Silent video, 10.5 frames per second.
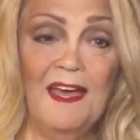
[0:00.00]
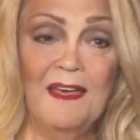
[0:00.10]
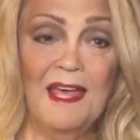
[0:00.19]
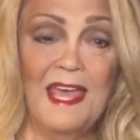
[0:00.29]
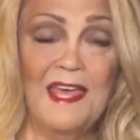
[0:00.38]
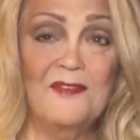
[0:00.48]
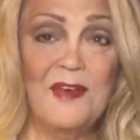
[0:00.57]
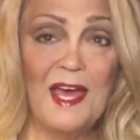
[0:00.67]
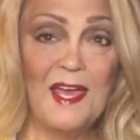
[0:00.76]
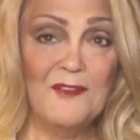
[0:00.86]
If
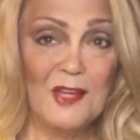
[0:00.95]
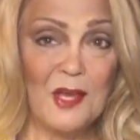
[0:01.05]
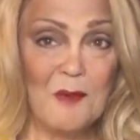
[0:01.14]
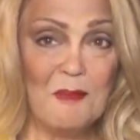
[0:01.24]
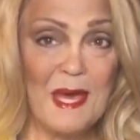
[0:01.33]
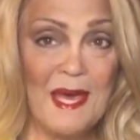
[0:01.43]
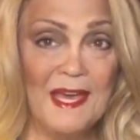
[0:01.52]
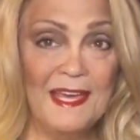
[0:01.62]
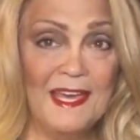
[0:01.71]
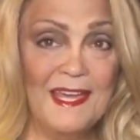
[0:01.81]
I ever go
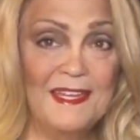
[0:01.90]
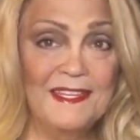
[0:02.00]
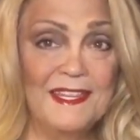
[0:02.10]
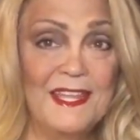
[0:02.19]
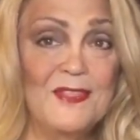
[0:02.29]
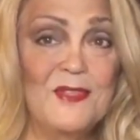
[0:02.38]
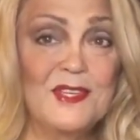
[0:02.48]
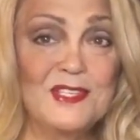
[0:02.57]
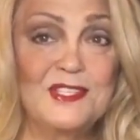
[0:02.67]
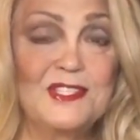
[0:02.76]
back and get
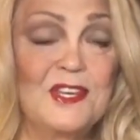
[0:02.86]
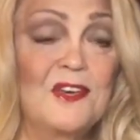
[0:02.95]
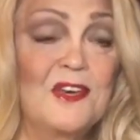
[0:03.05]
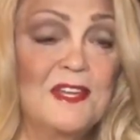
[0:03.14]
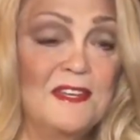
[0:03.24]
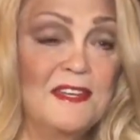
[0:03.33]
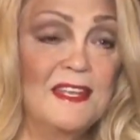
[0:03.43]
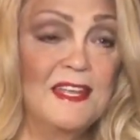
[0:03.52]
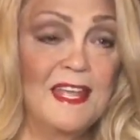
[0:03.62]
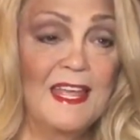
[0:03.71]
this done
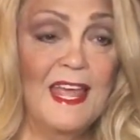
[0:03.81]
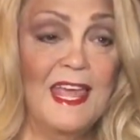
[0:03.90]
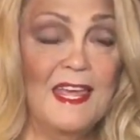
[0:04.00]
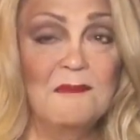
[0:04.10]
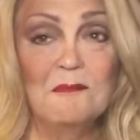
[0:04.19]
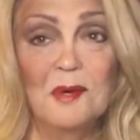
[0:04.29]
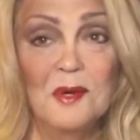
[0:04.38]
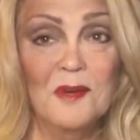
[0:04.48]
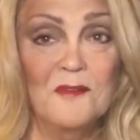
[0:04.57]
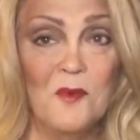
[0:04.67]
in
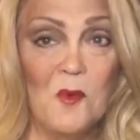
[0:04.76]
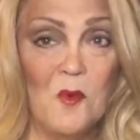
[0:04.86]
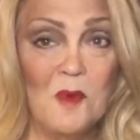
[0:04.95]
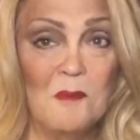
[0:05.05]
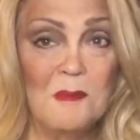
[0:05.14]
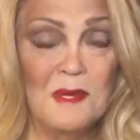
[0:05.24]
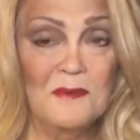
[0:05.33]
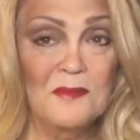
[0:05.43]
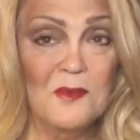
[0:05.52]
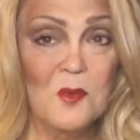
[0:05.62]
book form, of
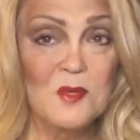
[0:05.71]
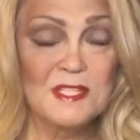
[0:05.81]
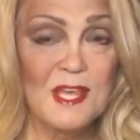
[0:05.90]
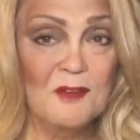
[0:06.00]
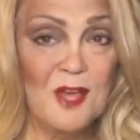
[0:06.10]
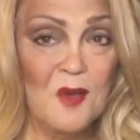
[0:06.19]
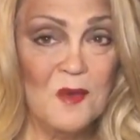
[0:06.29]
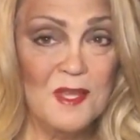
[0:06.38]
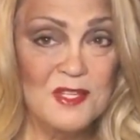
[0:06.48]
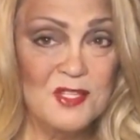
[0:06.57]
course I'll go
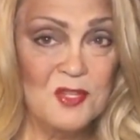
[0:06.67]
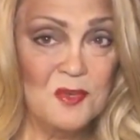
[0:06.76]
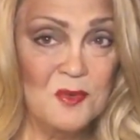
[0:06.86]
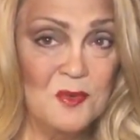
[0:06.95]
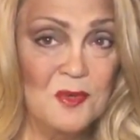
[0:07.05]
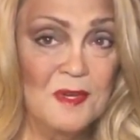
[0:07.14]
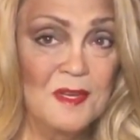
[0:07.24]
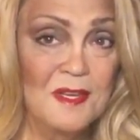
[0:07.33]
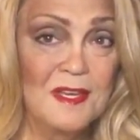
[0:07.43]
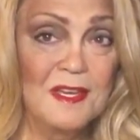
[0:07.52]
into
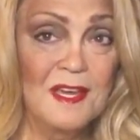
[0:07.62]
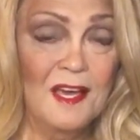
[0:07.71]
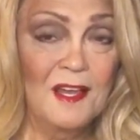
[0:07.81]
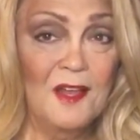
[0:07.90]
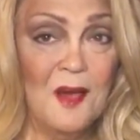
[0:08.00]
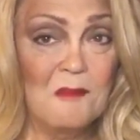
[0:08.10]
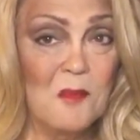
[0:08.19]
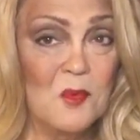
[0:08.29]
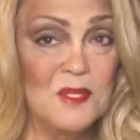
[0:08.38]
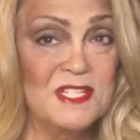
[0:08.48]
a lot
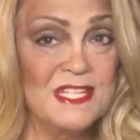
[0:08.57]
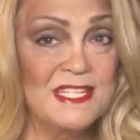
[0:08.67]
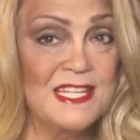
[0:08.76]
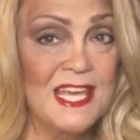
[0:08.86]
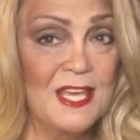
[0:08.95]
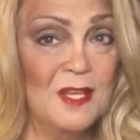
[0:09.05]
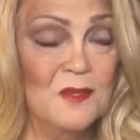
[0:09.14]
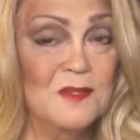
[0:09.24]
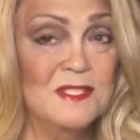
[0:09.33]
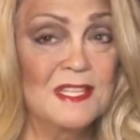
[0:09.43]
more
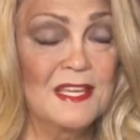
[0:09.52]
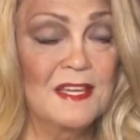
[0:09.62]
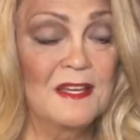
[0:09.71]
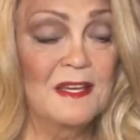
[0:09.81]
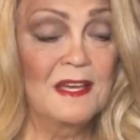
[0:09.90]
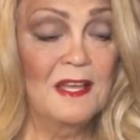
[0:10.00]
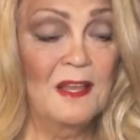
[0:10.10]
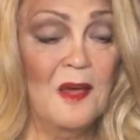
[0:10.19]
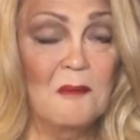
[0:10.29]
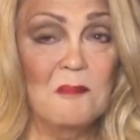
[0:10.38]
details, a
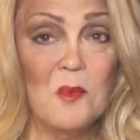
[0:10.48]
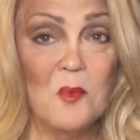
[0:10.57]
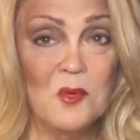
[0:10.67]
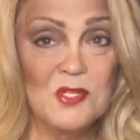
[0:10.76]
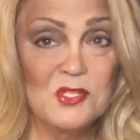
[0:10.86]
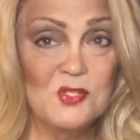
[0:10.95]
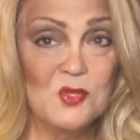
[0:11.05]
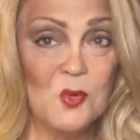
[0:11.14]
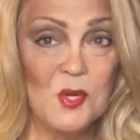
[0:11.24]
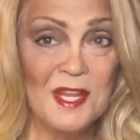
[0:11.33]
lot more
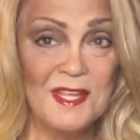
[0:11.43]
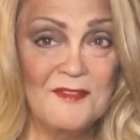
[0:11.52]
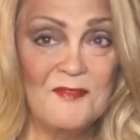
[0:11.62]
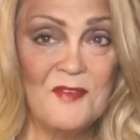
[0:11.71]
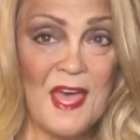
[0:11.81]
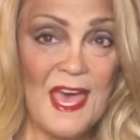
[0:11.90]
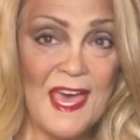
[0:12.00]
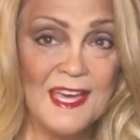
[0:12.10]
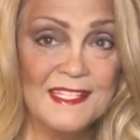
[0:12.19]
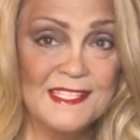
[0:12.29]
sorted
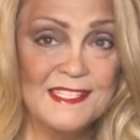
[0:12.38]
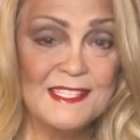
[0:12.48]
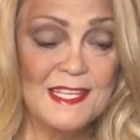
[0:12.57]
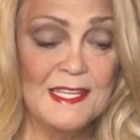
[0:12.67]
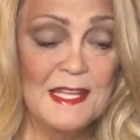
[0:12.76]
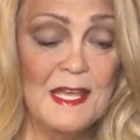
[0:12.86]
facts that